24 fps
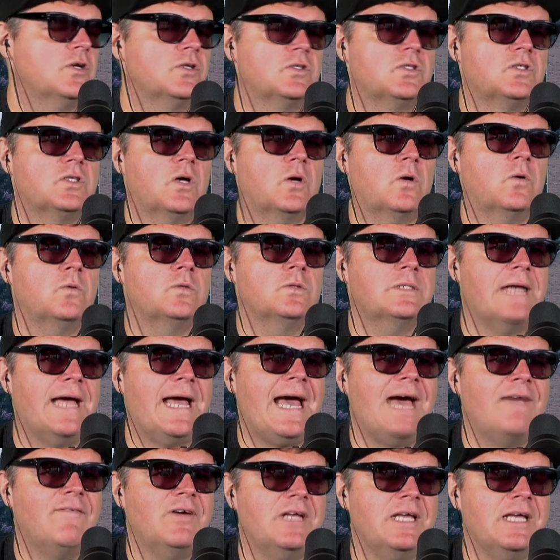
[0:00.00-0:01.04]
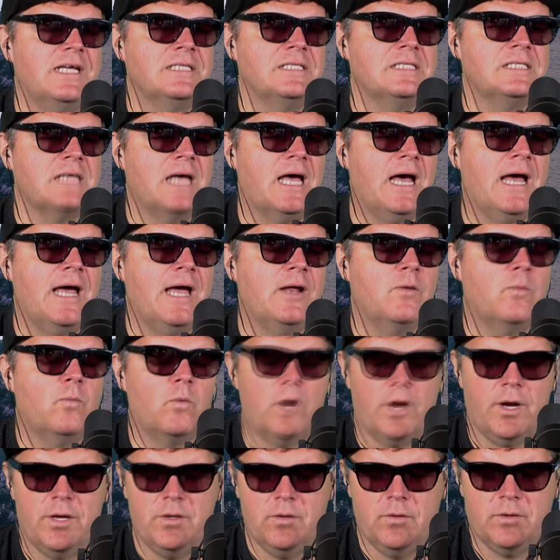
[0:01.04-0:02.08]
Don't have it inside
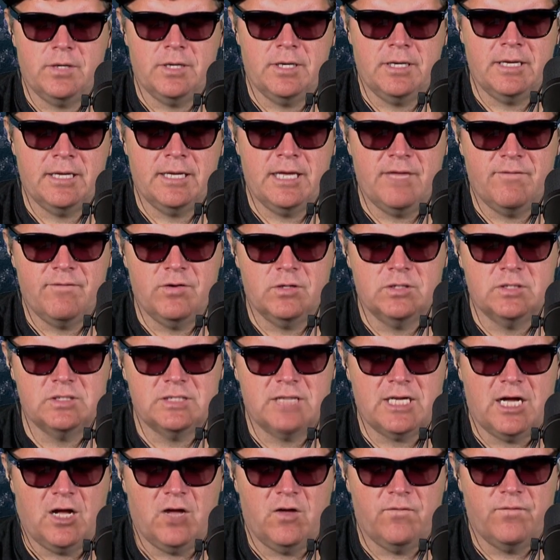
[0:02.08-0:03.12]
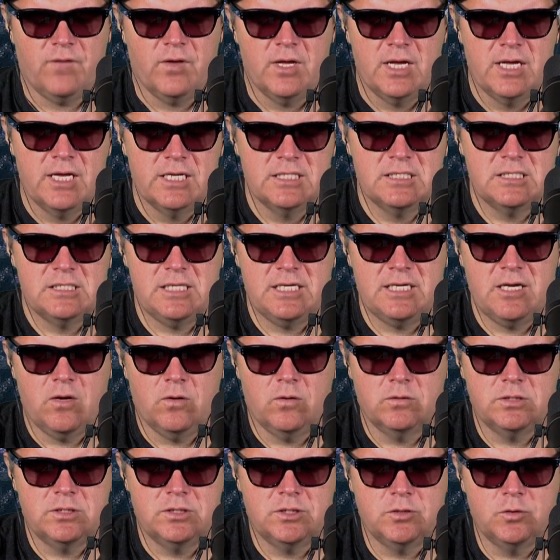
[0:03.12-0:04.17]
where you can give yourself
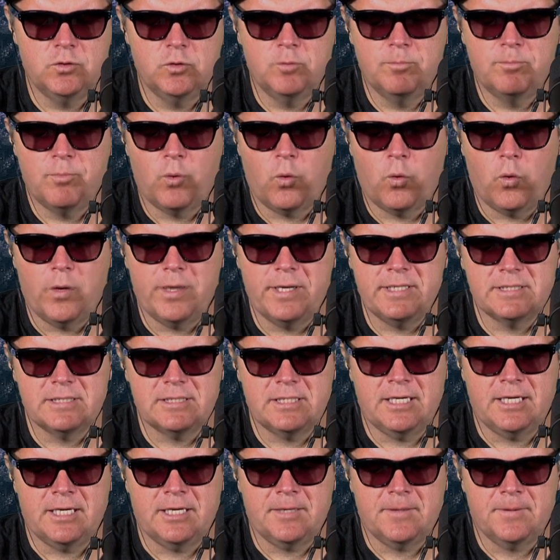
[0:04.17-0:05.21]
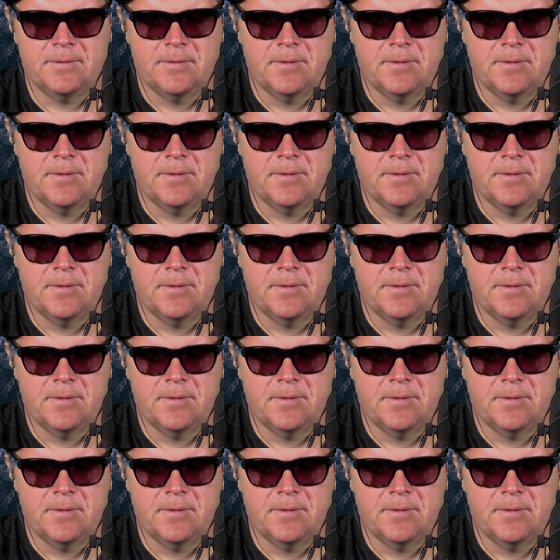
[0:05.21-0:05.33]
CO2 poisoning.